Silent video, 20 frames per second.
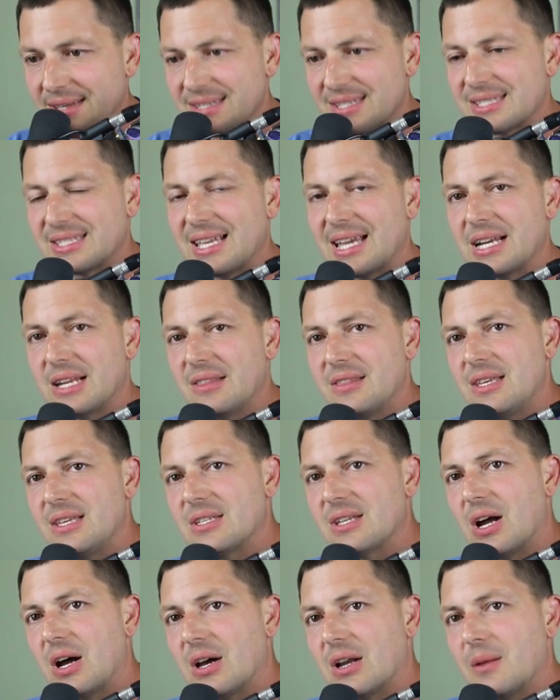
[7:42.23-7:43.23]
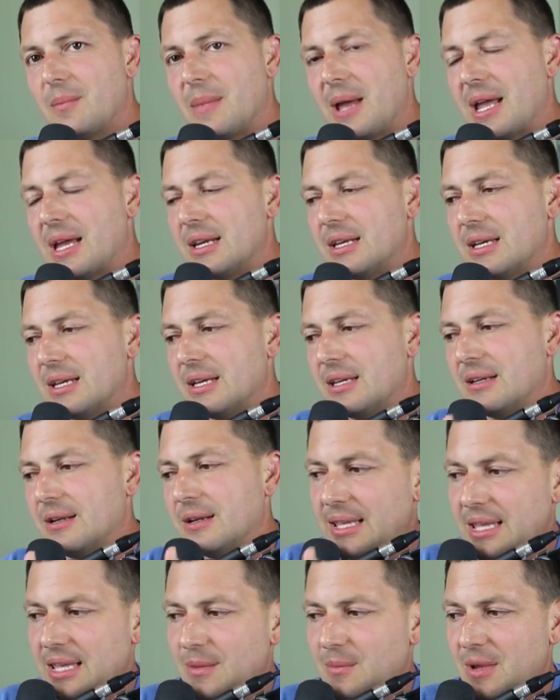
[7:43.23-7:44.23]
Instead of these automated
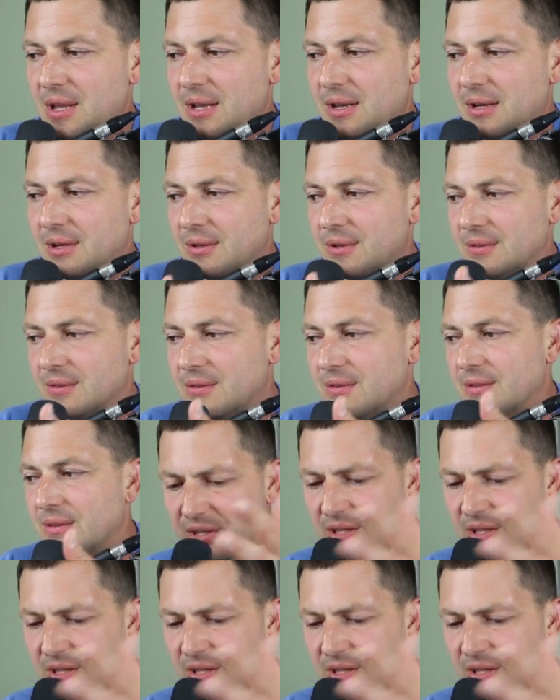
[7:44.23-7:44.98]
emails,